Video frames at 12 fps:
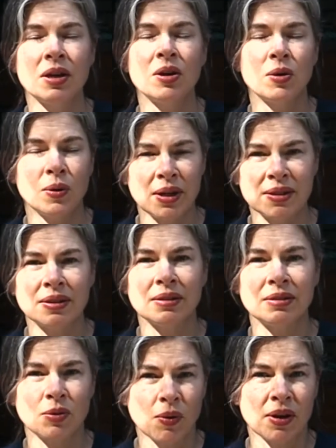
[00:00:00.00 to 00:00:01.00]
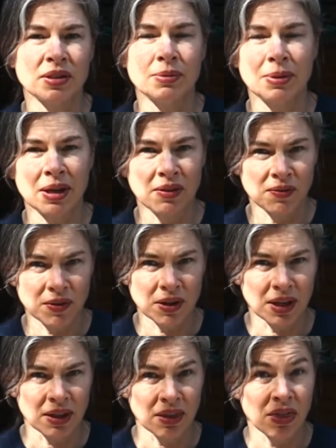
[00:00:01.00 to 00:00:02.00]
who isn't going to be
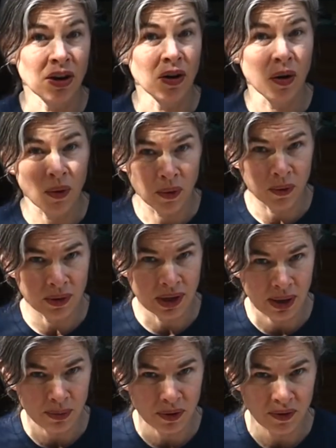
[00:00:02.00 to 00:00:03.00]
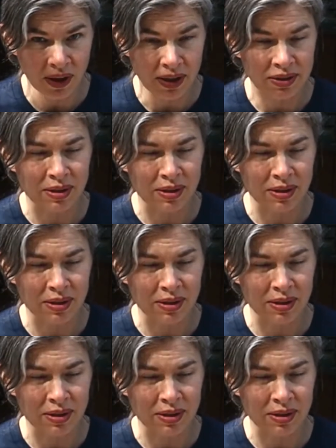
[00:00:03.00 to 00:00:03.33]
converting their own camper van.